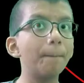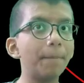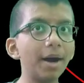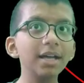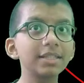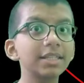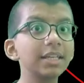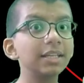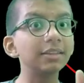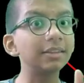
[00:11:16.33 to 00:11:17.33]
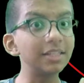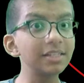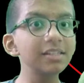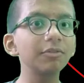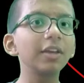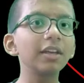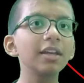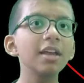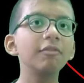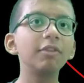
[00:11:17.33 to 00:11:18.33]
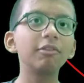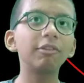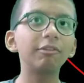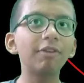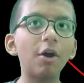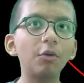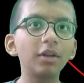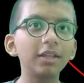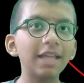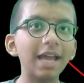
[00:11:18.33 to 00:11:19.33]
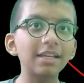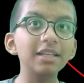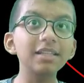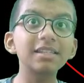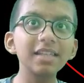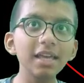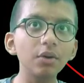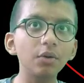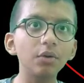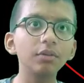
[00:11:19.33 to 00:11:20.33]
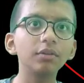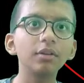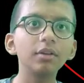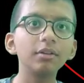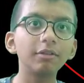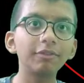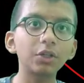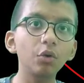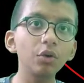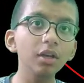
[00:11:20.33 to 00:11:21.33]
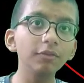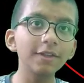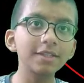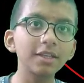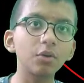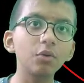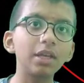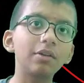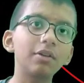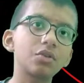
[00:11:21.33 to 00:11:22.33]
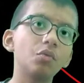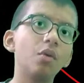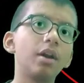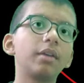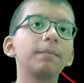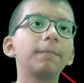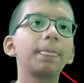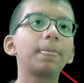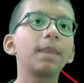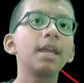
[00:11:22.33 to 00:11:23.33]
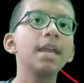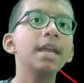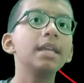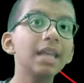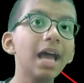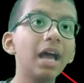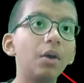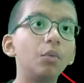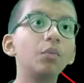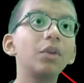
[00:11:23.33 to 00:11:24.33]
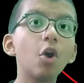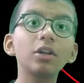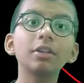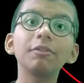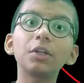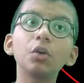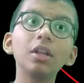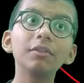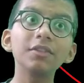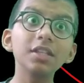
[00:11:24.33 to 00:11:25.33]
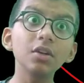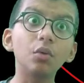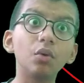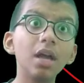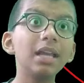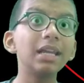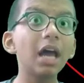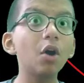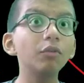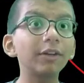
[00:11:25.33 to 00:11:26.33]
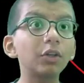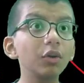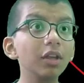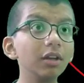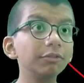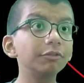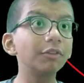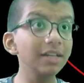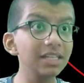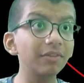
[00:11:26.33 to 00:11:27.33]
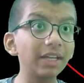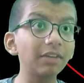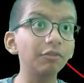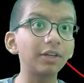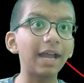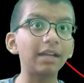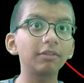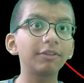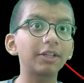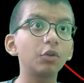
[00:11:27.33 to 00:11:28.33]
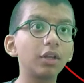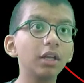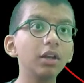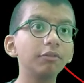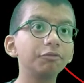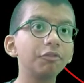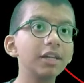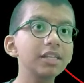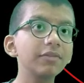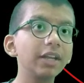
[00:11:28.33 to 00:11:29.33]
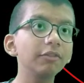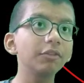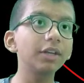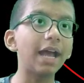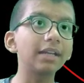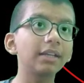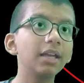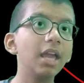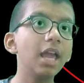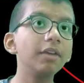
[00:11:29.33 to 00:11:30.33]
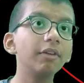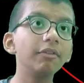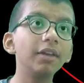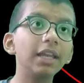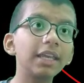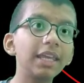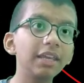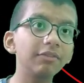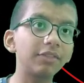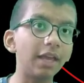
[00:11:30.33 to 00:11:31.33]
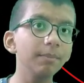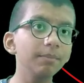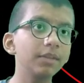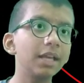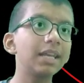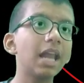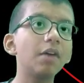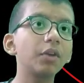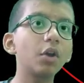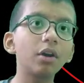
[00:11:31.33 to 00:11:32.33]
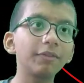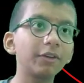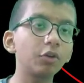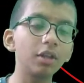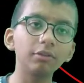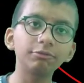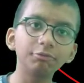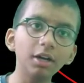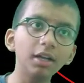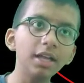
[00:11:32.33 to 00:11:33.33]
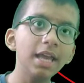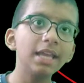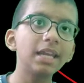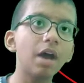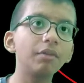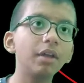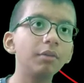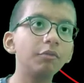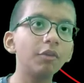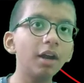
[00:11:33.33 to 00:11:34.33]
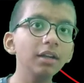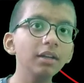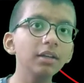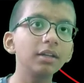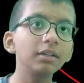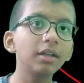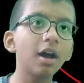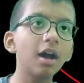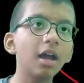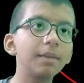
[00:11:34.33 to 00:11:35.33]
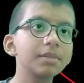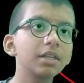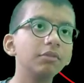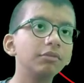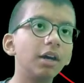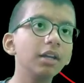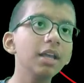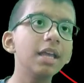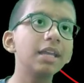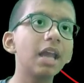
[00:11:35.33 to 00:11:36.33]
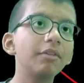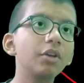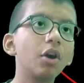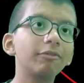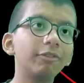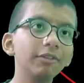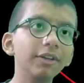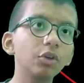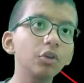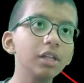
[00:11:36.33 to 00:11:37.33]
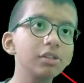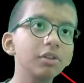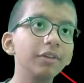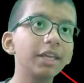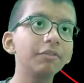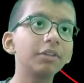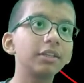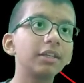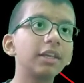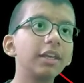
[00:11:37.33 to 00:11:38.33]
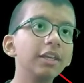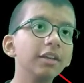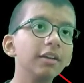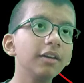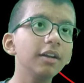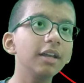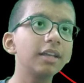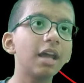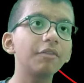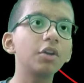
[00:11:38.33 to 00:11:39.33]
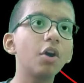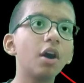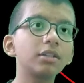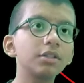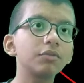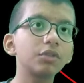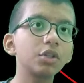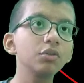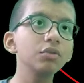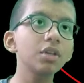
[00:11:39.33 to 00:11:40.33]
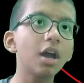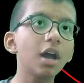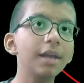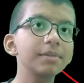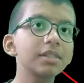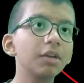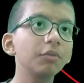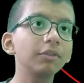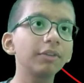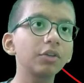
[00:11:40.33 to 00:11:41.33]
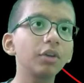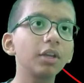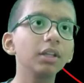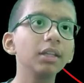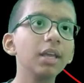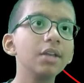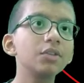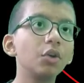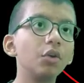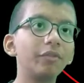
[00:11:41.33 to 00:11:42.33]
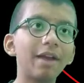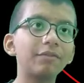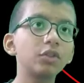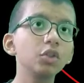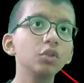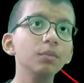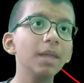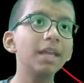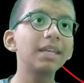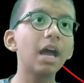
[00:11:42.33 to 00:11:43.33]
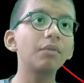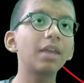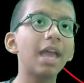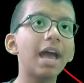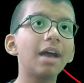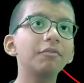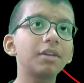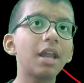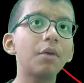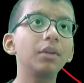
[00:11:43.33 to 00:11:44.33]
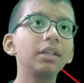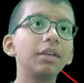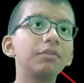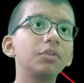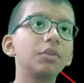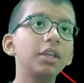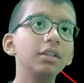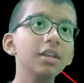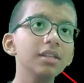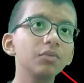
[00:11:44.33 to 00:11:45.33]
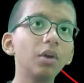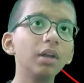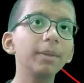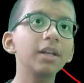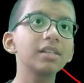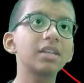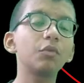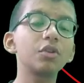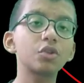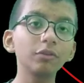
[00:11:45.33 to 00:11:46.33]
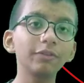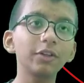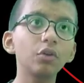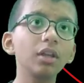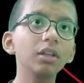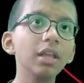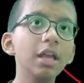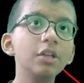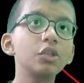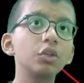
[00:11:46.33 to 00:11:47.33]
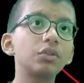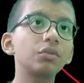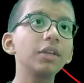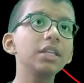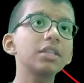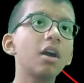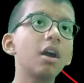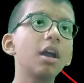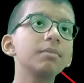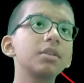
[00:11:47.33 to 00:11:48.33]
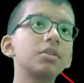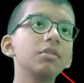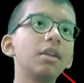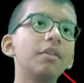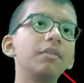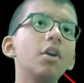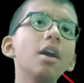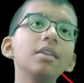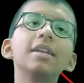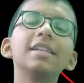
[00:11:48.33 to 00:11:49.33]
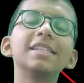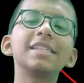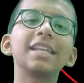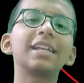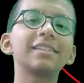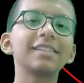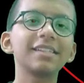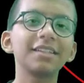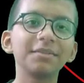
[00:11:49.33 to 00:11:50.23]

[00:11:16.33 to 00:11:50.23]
But this is where we found that 0, the factorial of a 0 equals to 1. Now we got the factorial of a 0. Now factorial of 1 is waiting for that. Factorial of 1 is waiting for that. We will give them. Now we got factorial of 1. Now we will 1 times 1. Now we got 1 factorial, so we'll give it here. Now we got 2 times the 1 factorial, so we have 2. Now we have 1, now we'll give to this one because it wants 2 factorial, so 3 times the 2, now we got 6.